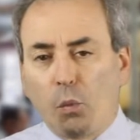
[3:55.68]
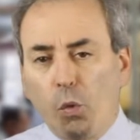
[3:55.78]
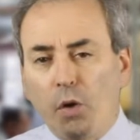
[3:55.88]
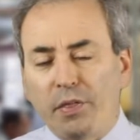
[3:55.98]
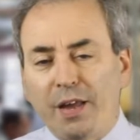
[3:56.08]

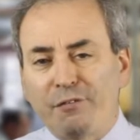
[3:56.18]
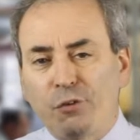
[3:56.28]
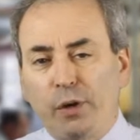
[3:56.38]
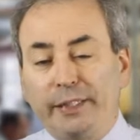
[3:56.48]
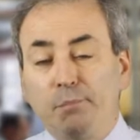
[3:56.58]
What
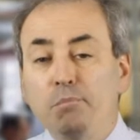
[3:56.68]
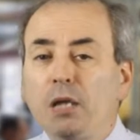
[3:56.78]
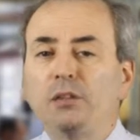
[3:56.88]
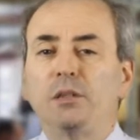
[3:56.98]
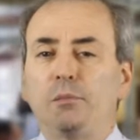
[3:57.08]
therefore is
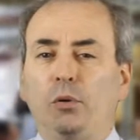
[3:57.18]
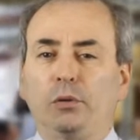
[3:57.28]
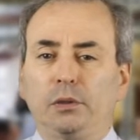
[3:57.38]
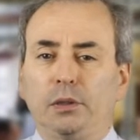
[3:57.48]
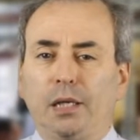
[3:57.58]
most
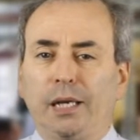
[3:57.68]
important